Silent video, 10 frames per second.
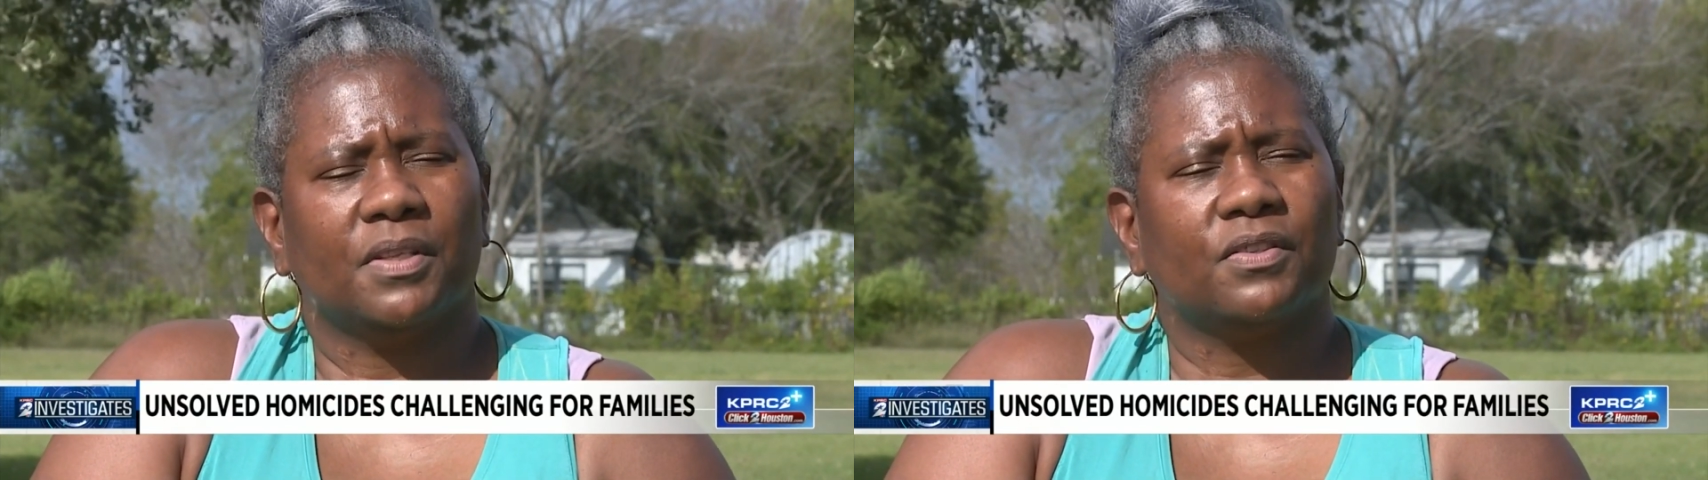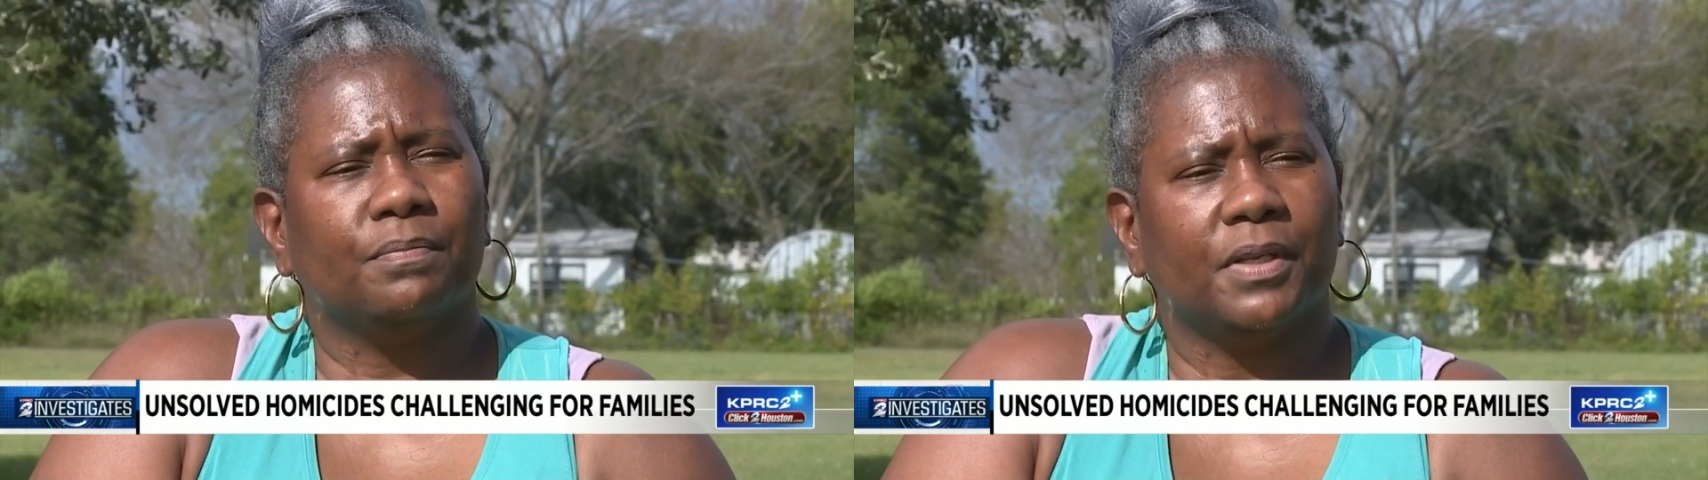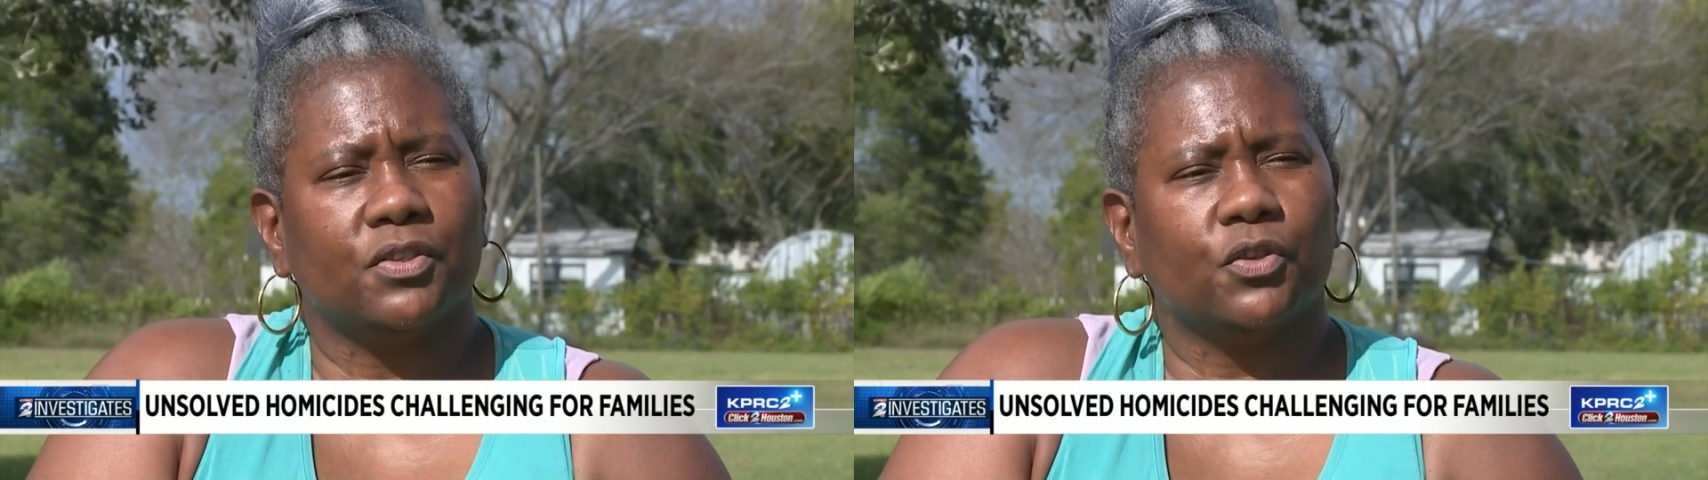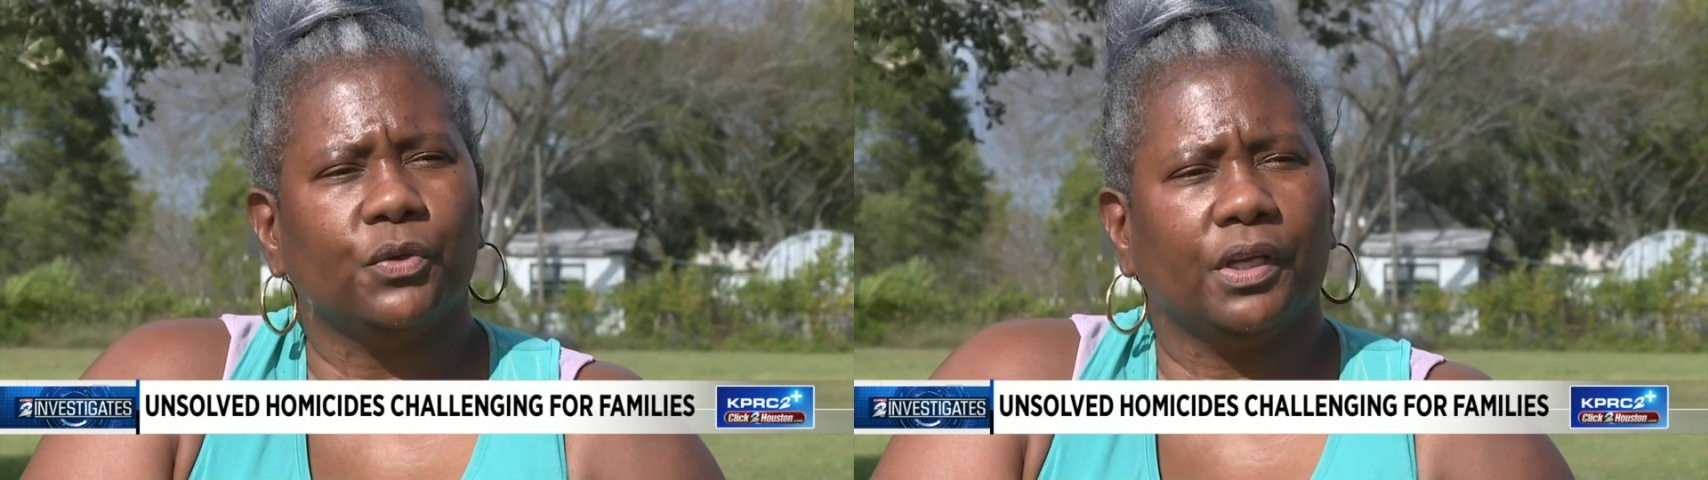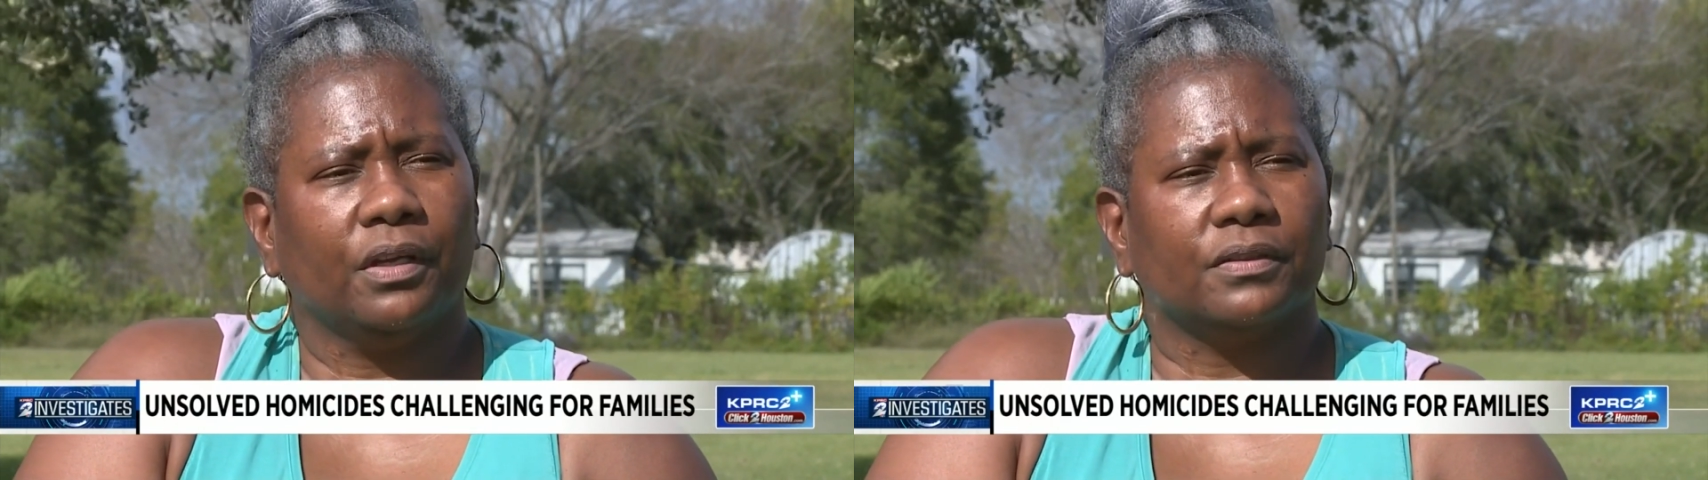it's been two
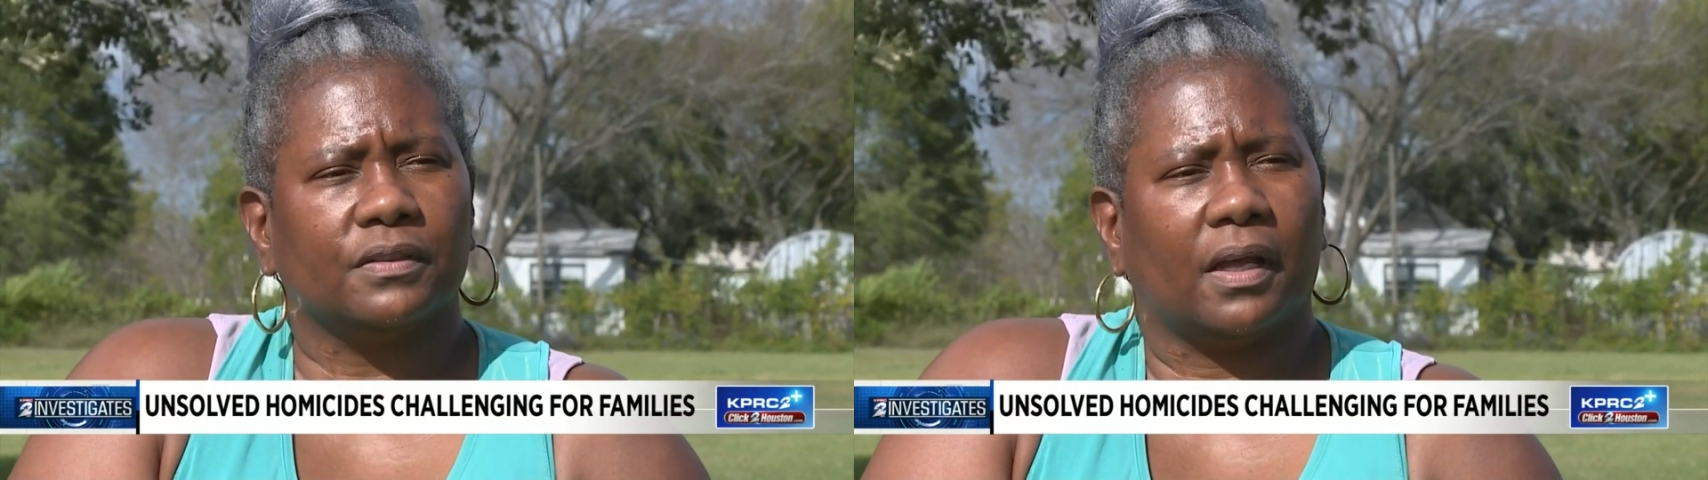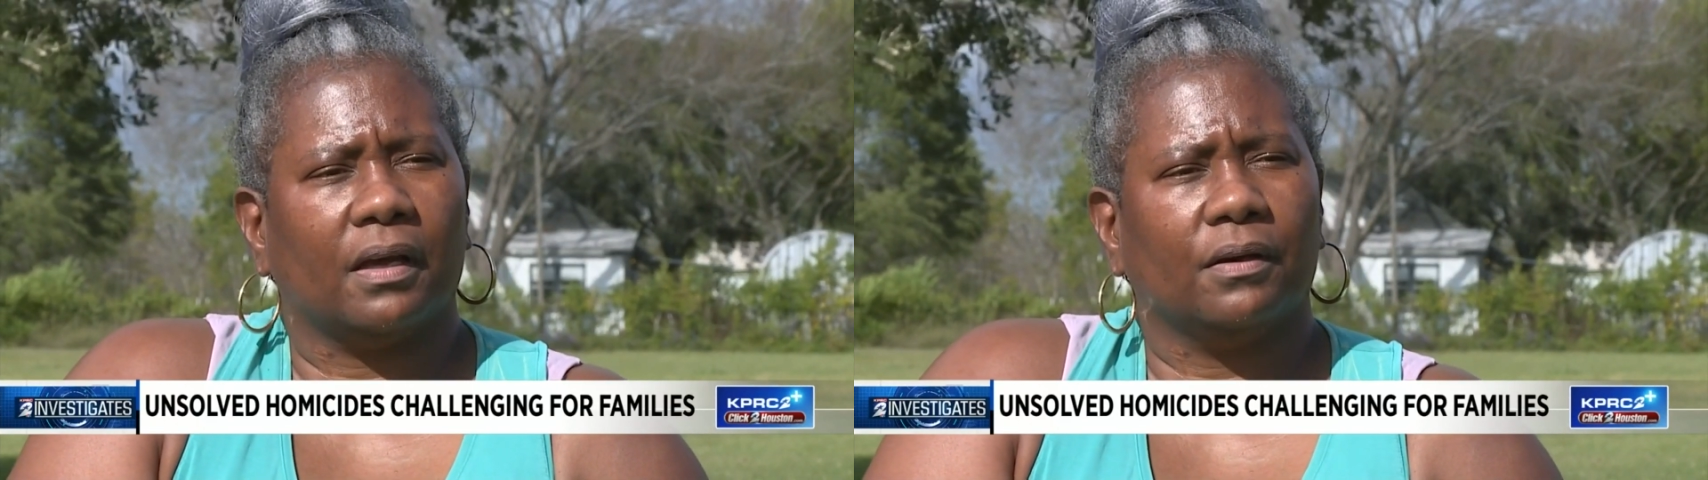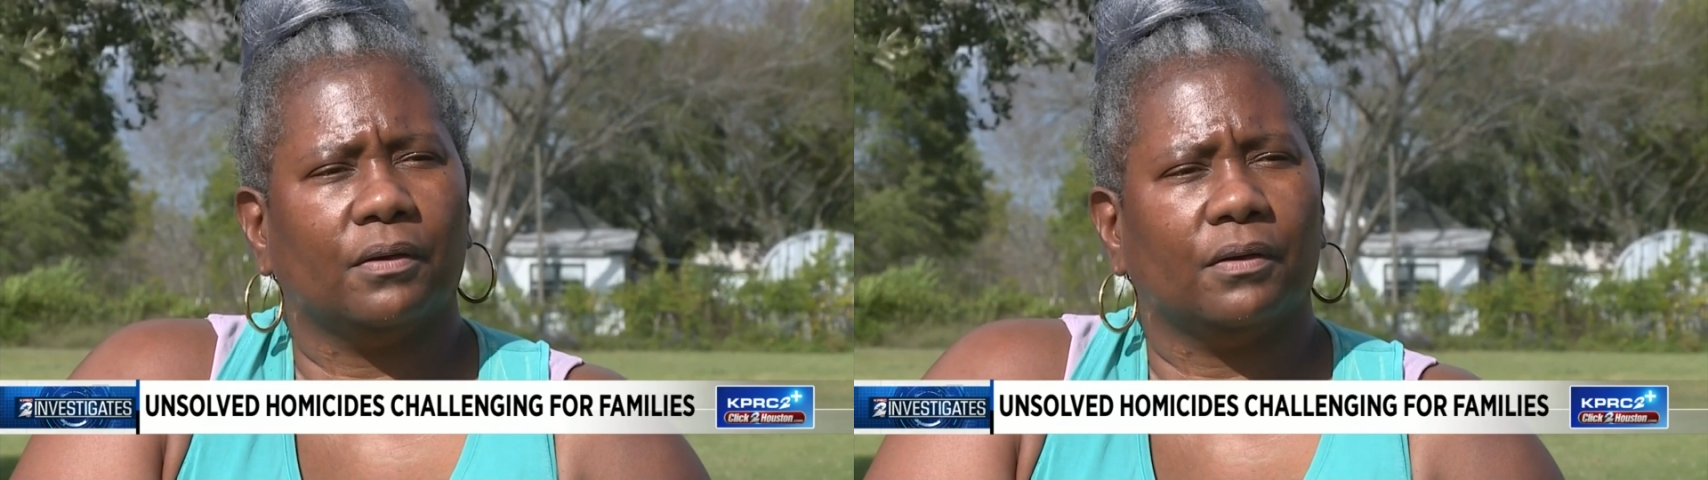years now.